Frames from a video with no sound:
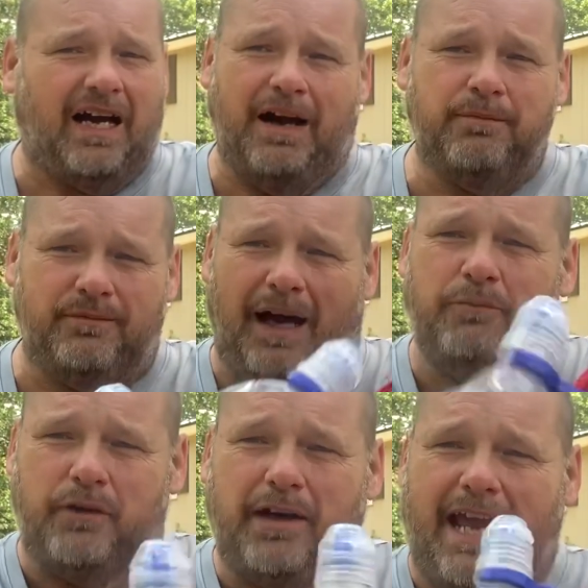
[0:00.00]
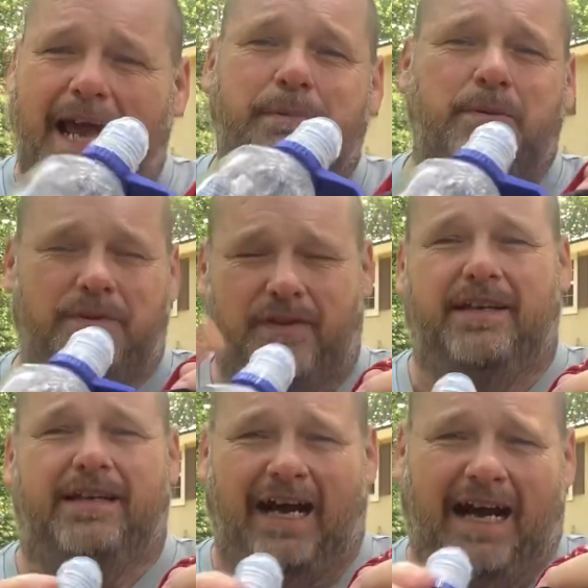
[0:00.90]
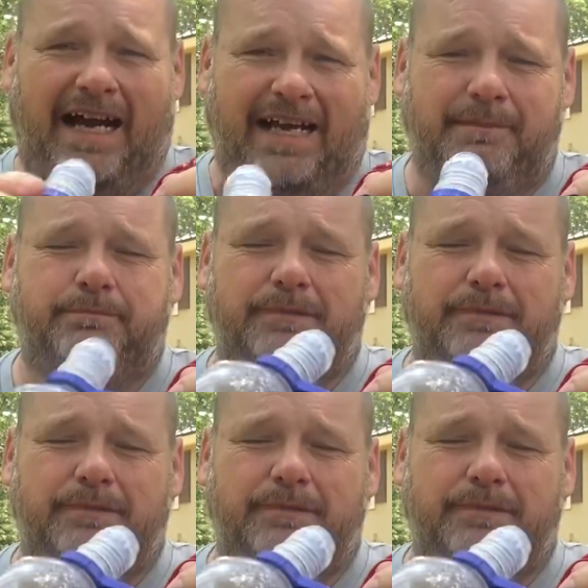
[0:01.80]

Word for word: I'm, I'm very happy with it. I,